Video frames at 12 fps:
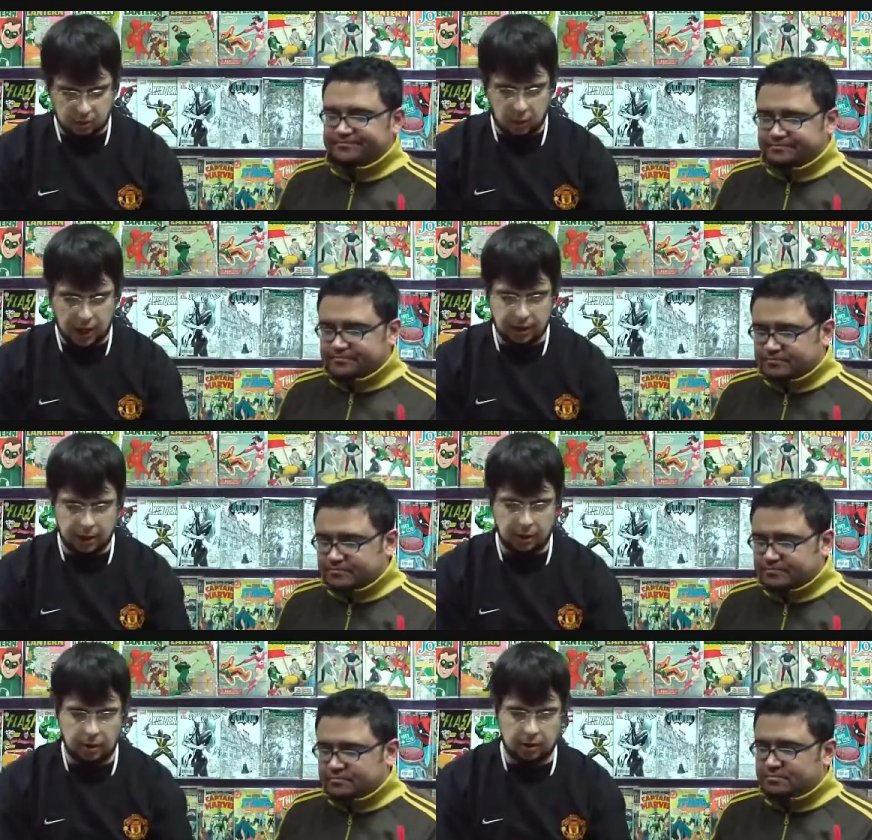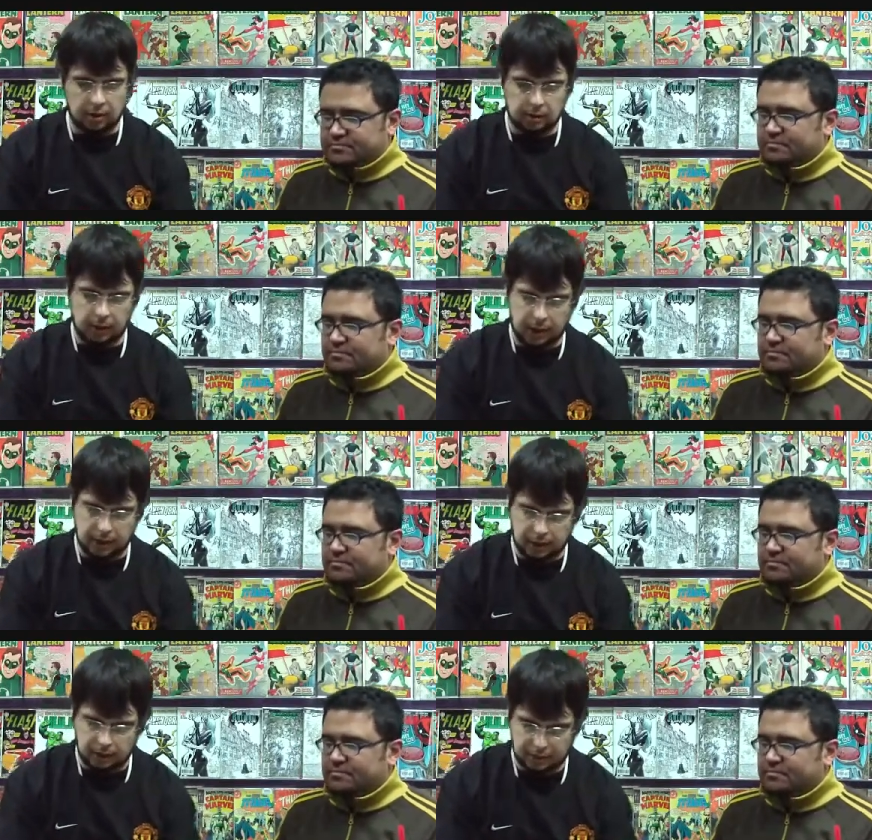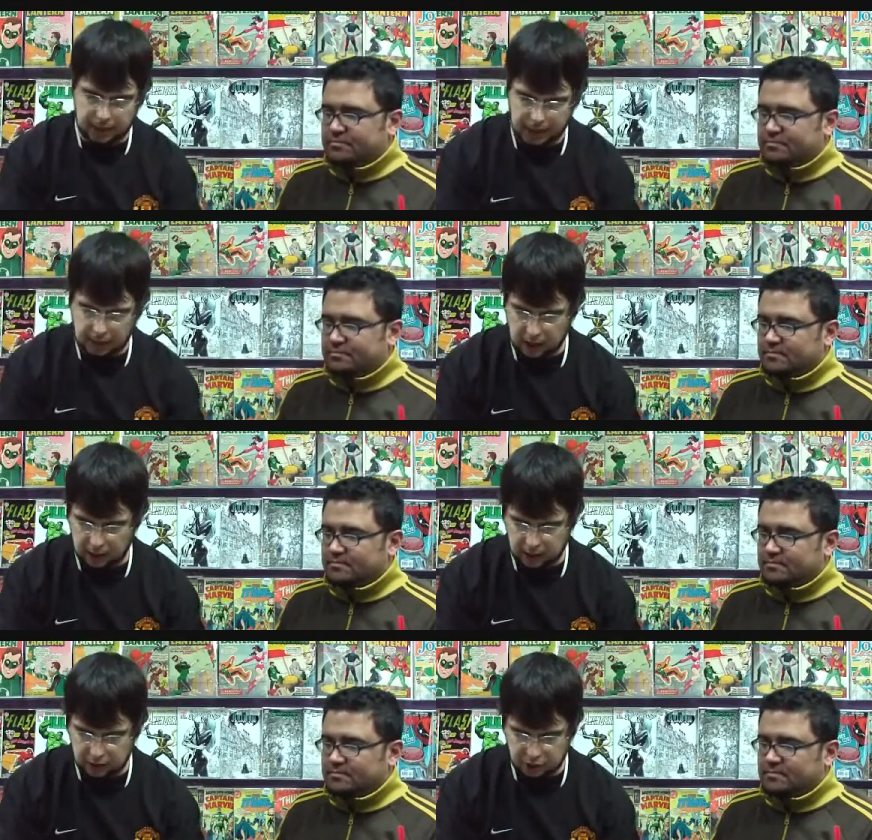Speaker 1: Why the Black
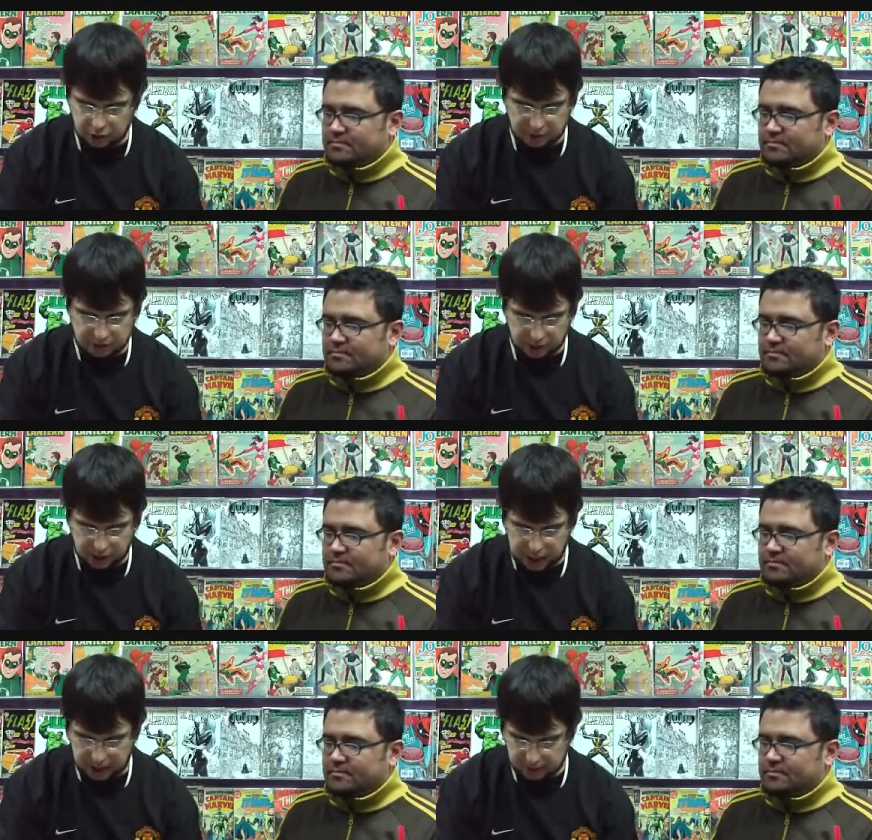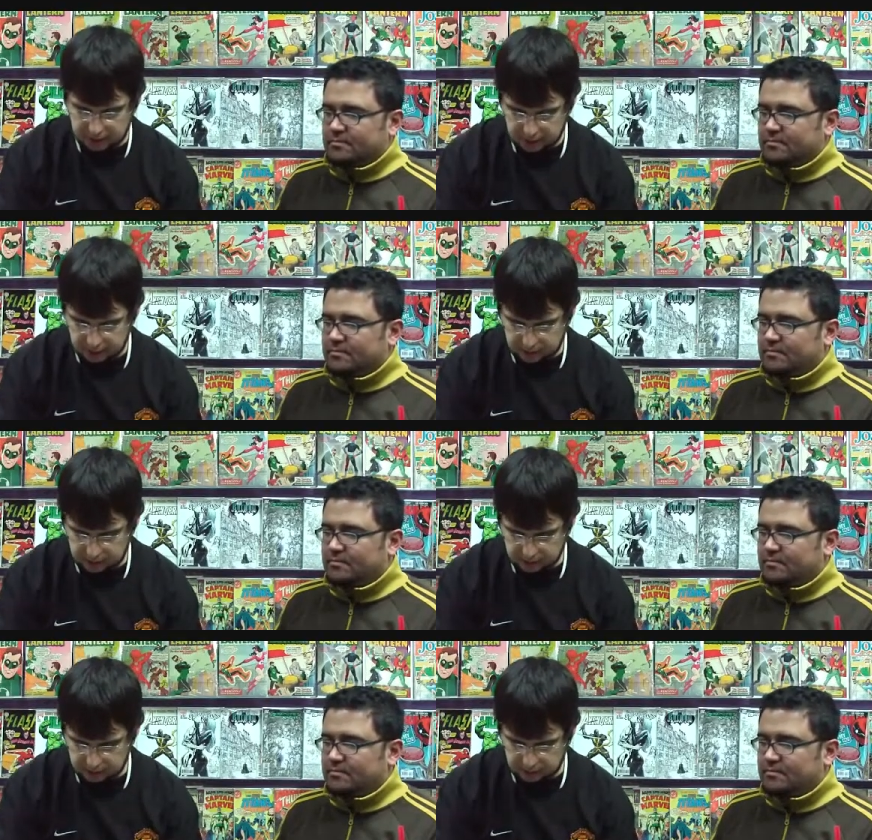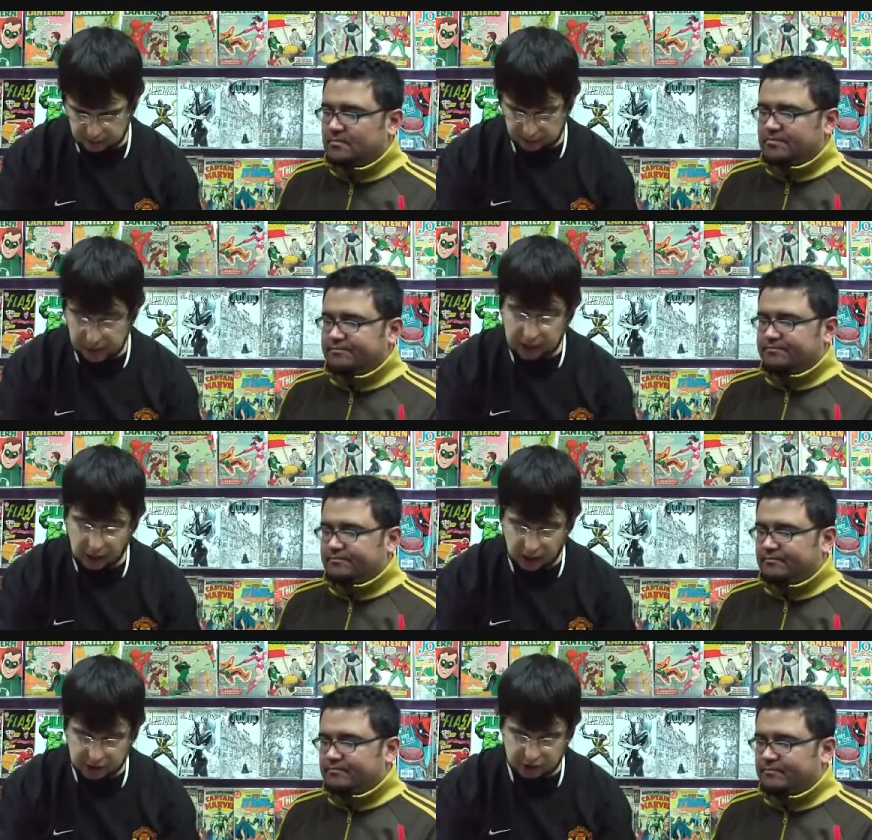Hawk and the Germans are having
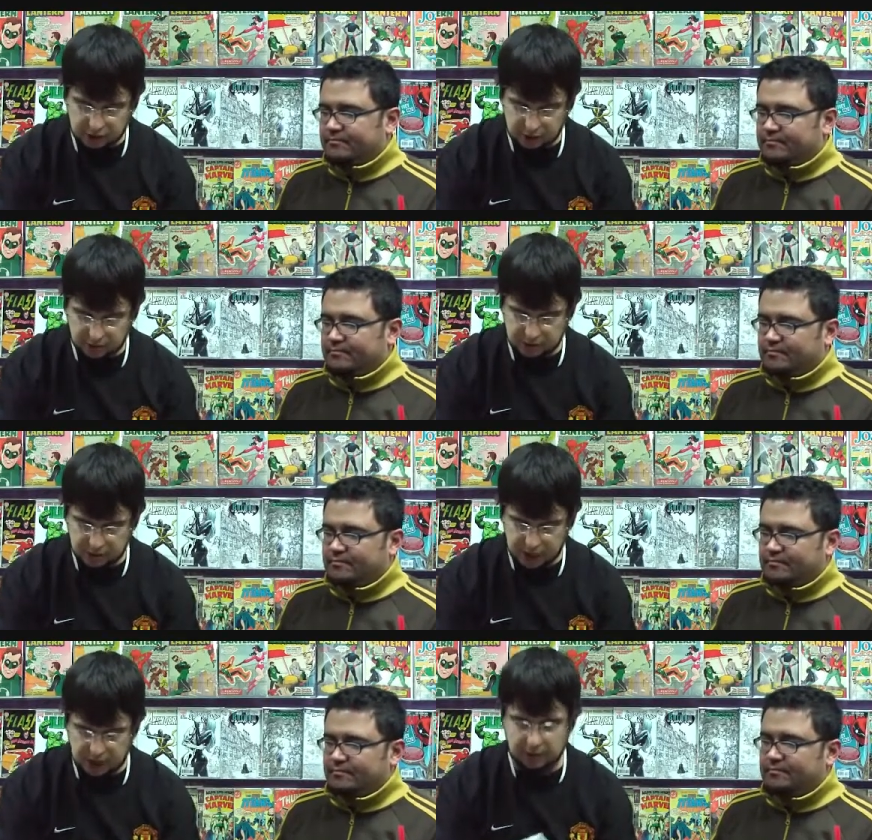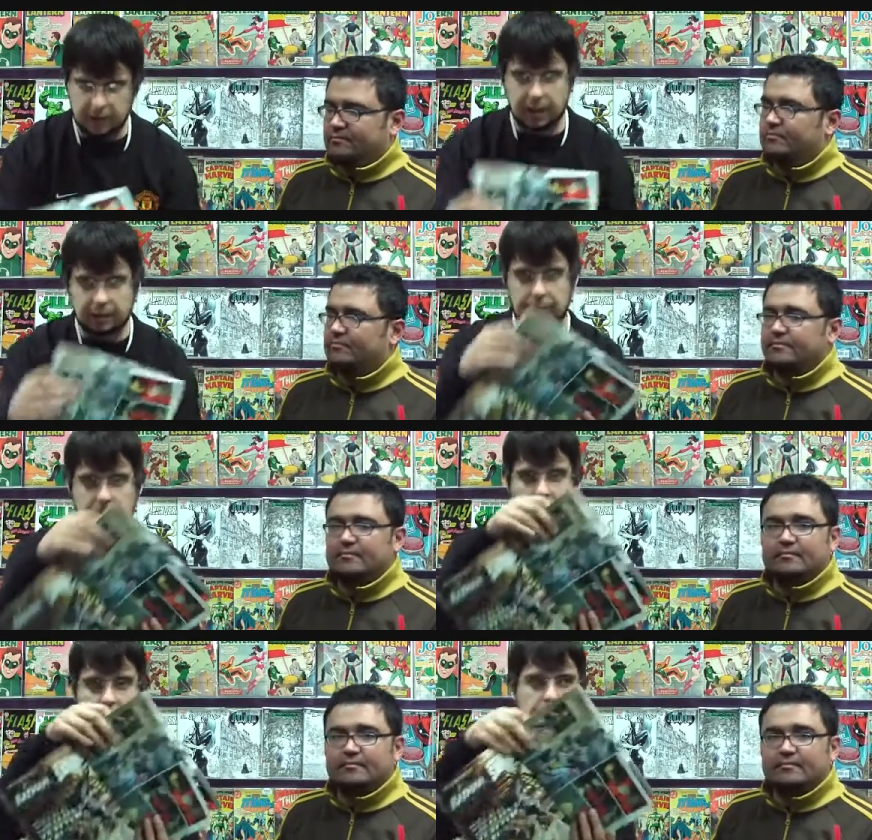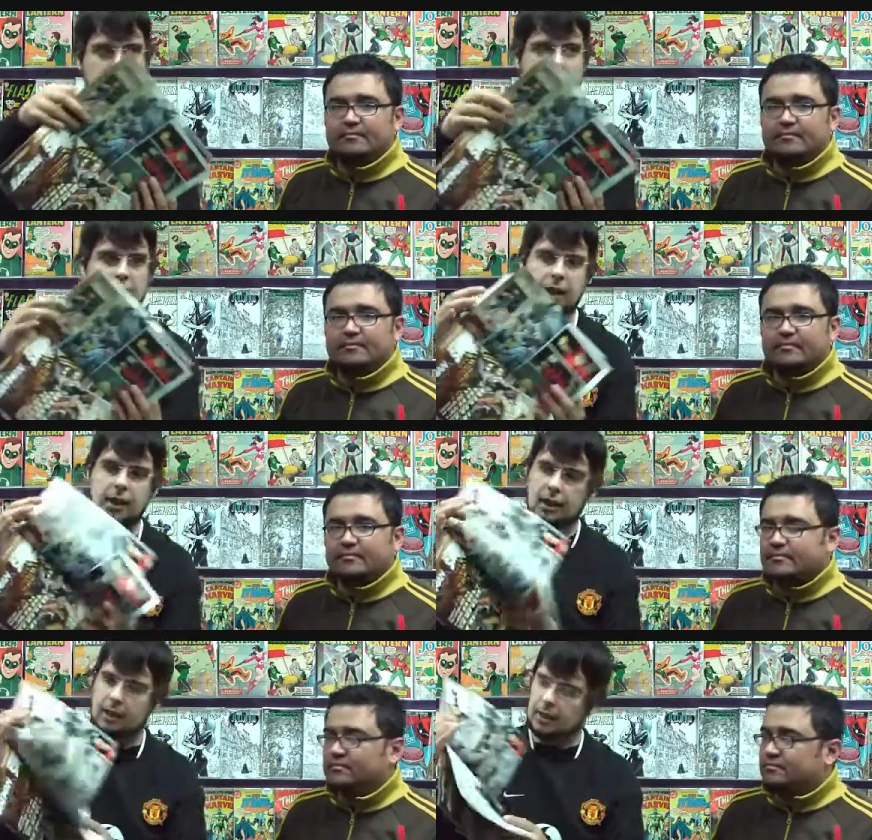like a firefight.
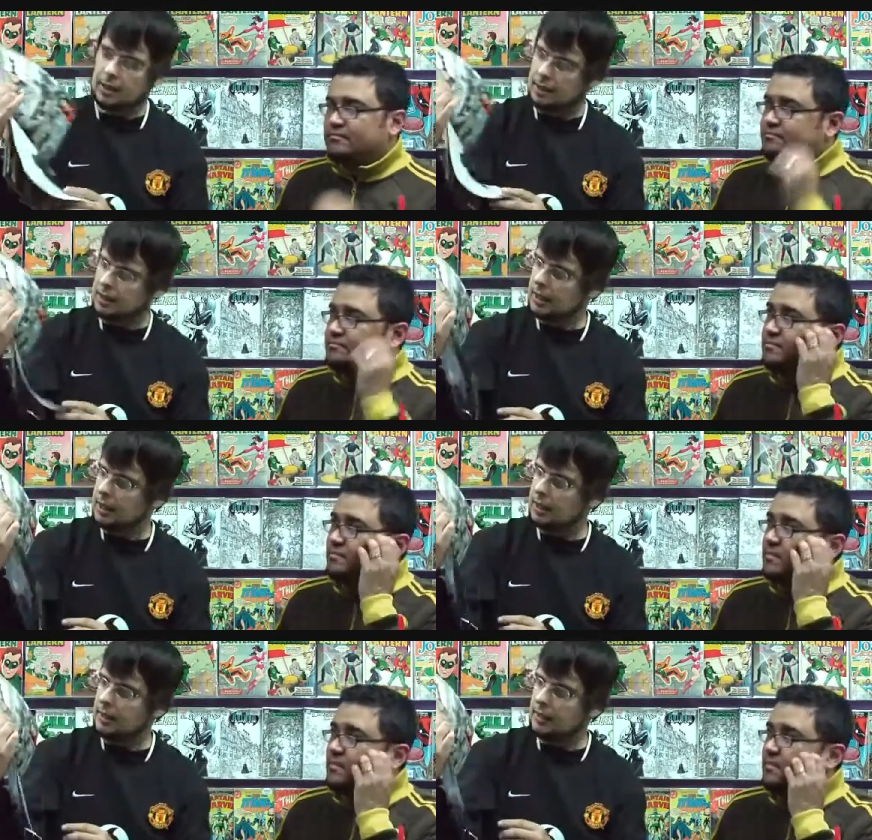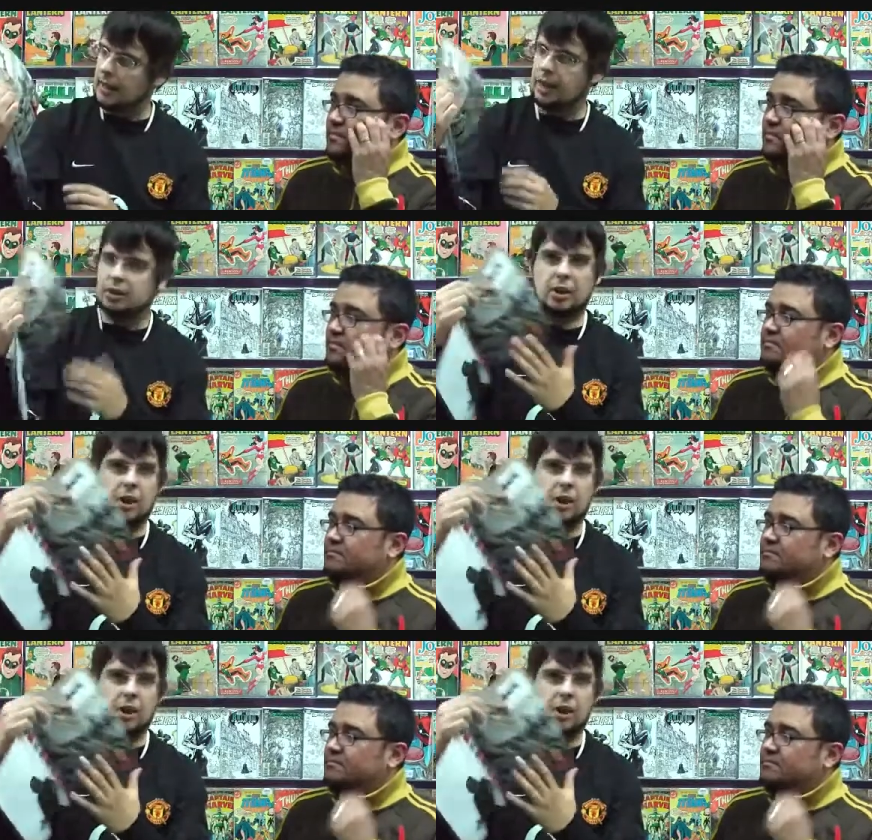He takes a